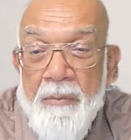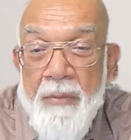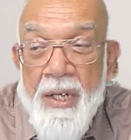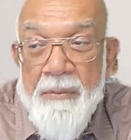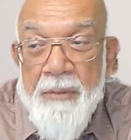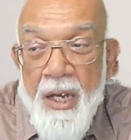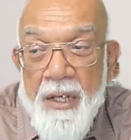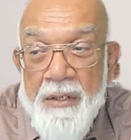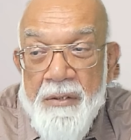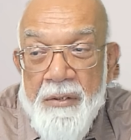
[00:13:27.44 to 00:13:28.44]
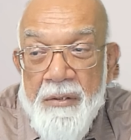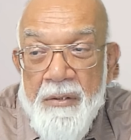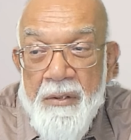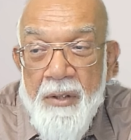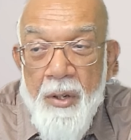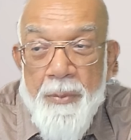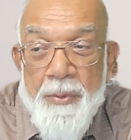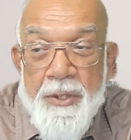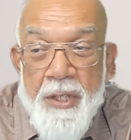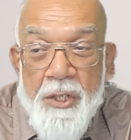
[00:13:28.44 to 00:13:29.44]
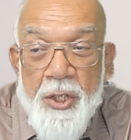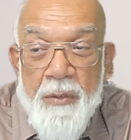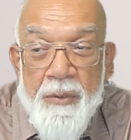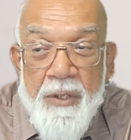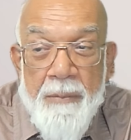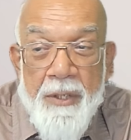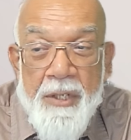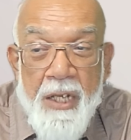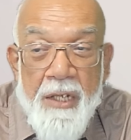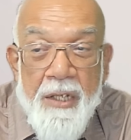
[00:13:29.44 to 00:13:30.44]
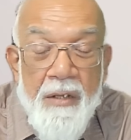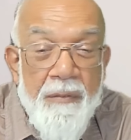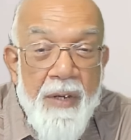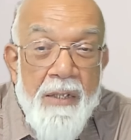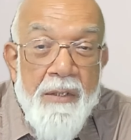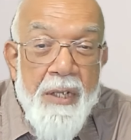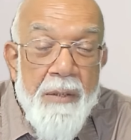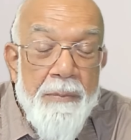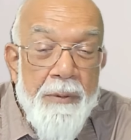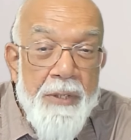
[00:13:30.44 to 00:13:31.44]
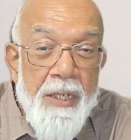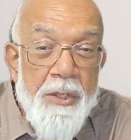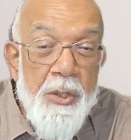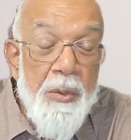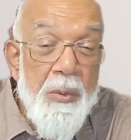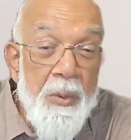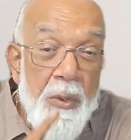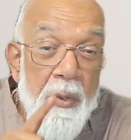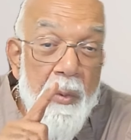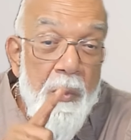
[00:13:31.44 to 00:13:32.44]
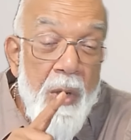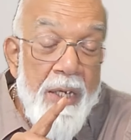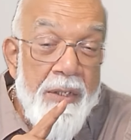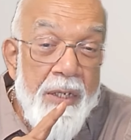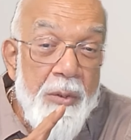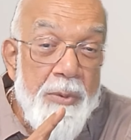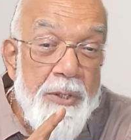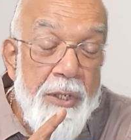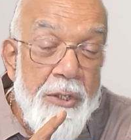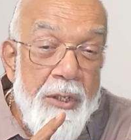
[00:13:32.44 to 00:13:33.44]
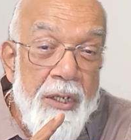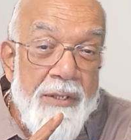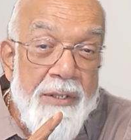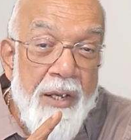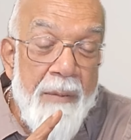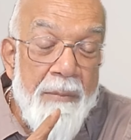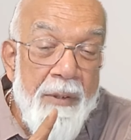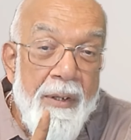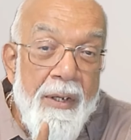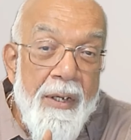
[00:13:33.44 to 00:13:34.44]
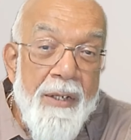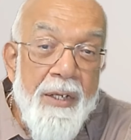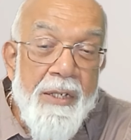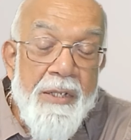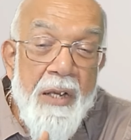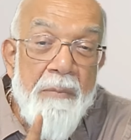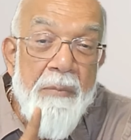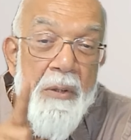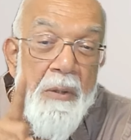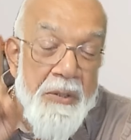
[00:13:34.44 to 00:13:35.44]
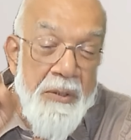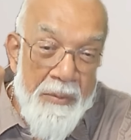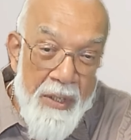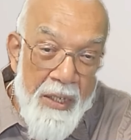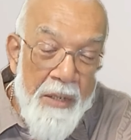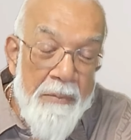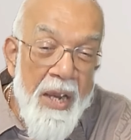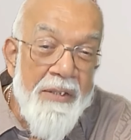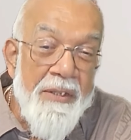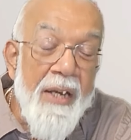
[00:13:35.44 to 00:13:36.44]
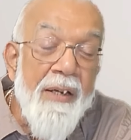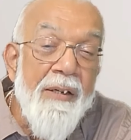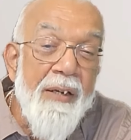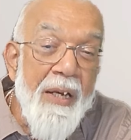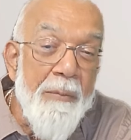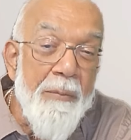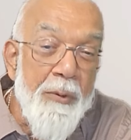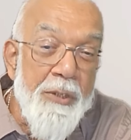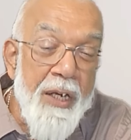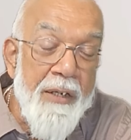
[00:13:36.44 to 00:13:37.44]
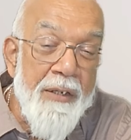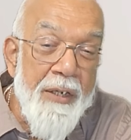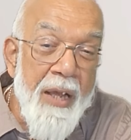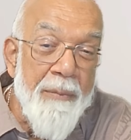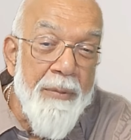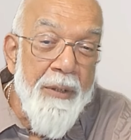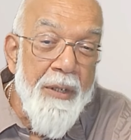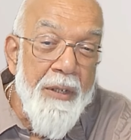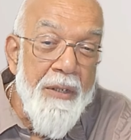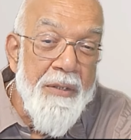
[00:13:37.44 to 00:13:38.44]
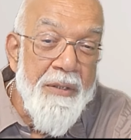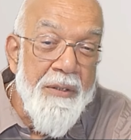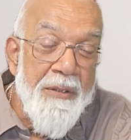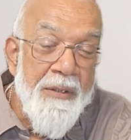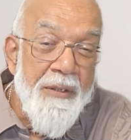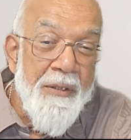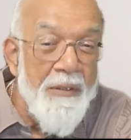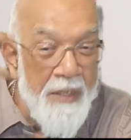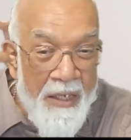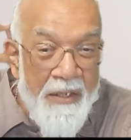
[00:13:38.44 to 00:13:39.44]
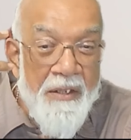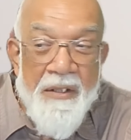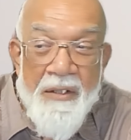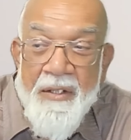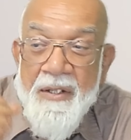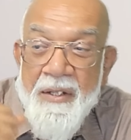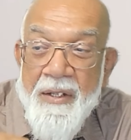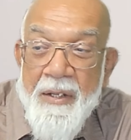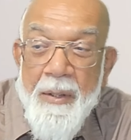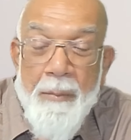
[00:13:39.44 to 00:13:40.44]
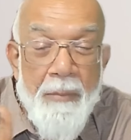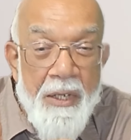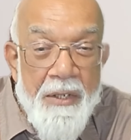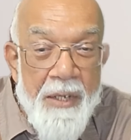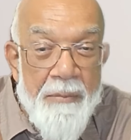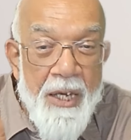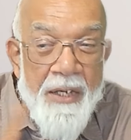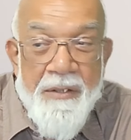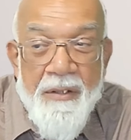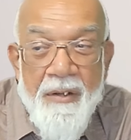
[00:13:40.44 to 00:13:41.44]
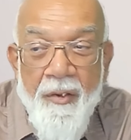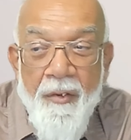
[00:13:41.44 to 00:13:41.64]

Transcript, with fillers: money mind, obsession with the material wealth and possession. Why that obsession has come? It has come because of the imagined and projected happiness. Think, monkey mind,